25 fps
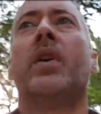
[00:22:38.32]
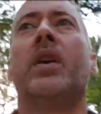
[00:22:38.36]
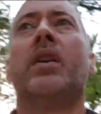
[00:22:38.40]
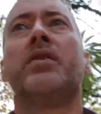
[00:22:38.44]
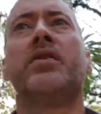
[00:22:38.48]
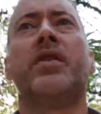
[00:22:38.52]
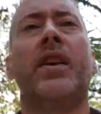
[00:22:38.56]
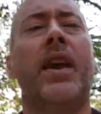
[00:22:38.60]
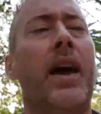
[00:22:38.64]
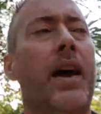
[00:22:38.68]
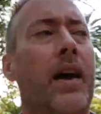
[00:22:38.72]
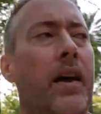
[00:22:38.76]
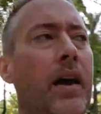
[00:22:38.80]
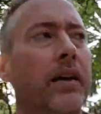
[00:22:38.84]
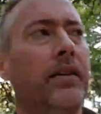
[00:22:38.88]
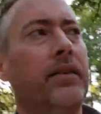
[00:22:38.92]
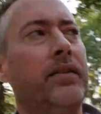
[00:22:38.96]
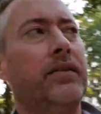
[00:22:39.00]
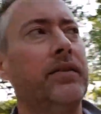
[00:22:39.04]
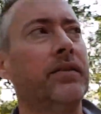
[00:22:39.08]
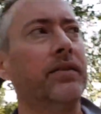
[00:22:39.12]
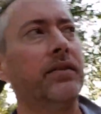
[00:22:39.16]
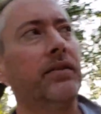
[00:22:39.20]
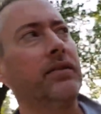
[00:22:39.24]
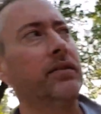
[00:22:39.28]
So yeah,
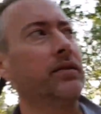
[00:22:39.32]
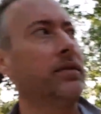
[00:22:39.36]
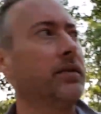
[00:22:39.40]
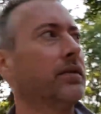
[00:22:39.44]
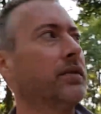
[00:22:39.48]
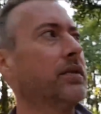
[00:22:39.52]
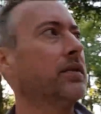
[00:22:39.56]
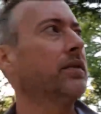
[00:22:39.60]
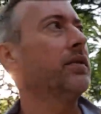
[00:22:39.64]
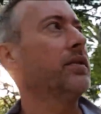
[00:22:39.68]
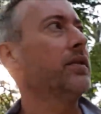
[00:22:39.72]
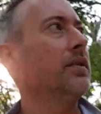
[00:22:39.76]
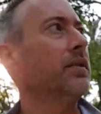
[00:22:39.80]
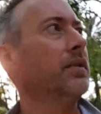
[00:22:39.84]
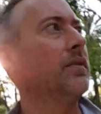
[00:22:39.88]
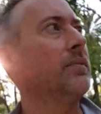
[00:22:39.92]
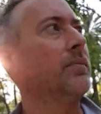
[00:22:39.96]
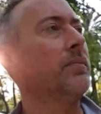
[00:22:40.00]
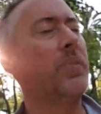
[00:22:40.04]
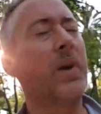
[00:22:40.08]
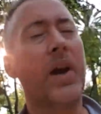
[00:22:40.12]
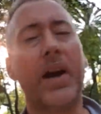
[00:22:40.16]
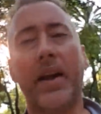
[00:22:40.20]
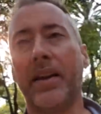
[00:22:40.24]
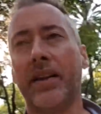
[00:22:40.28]

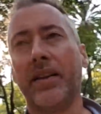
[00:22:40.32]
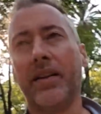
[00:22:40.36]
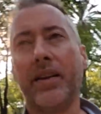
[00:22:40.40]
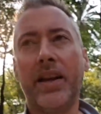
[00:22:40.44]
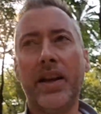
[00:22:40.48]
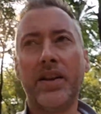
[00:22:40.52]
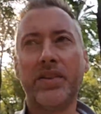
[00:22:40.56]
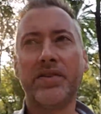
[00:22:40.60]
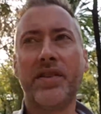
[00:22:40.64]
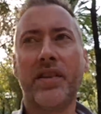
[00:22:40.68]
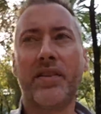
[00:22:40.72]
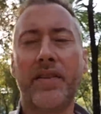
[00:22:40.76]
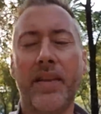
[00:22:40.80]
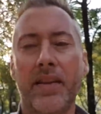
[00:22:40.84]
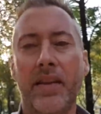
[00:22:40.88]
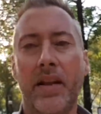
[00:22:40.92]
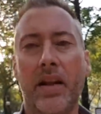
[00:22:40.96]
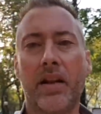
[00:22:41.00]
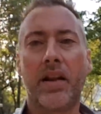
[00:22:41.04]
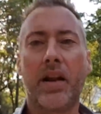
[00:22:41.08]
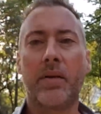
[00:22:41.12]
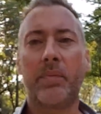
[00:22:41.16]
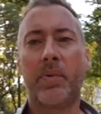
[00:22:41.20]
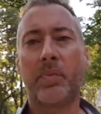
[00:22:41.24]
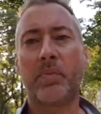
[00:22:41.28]
but here's the thing that a
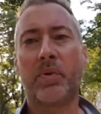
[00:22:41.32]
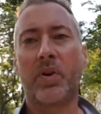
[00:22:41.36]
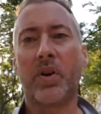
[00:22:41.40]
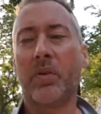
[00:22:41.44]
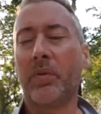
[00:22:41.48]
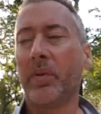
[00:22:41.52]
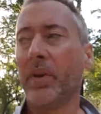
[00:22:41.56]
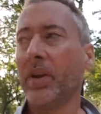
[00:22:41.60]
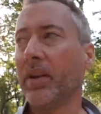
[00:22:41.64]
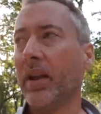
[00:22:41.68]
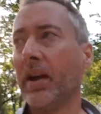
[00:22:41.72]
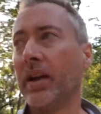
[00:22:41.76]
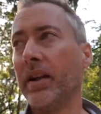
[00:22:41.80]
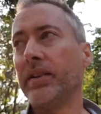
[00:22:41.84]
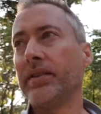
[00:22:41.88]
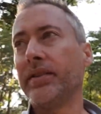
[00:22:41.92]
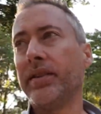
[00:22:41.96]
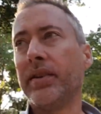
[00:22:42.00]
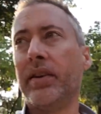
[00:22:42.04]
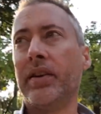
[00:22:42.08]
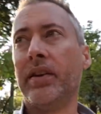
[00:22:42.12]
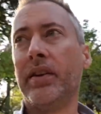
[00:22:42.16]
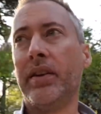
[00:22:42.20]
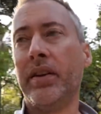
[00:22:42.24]
lot of people don't realize.